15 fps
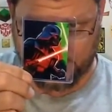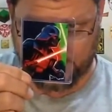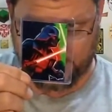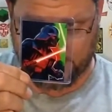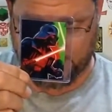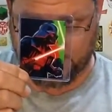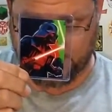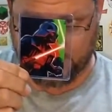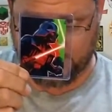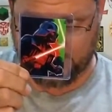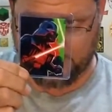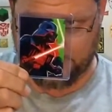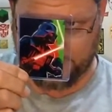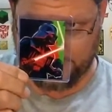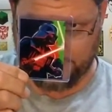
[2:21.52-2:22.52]
a
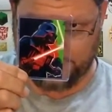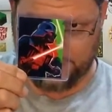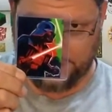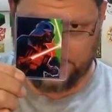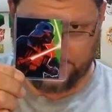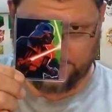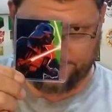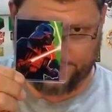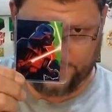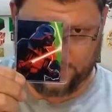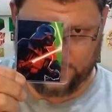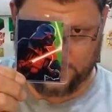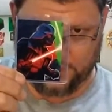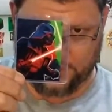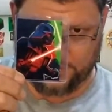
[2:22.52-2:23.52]
fan
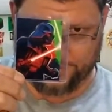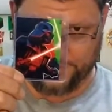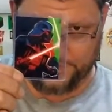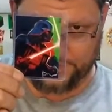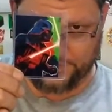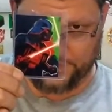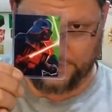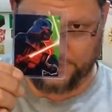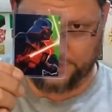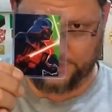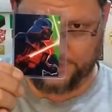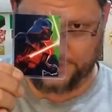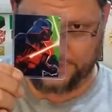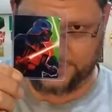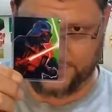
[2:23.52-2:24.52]
art card featuring a
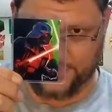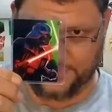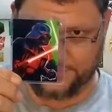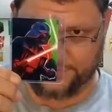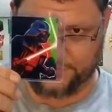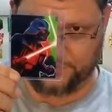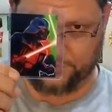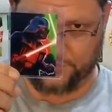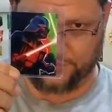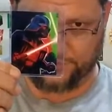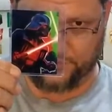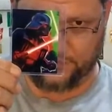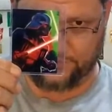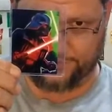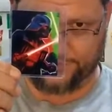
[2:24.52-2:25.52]
unique sketch from one of
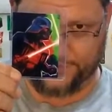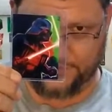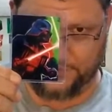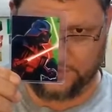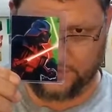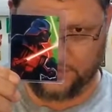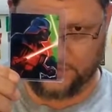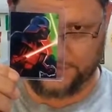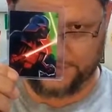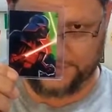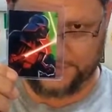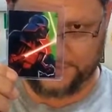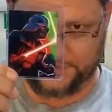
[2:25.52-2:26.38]
our featured artists.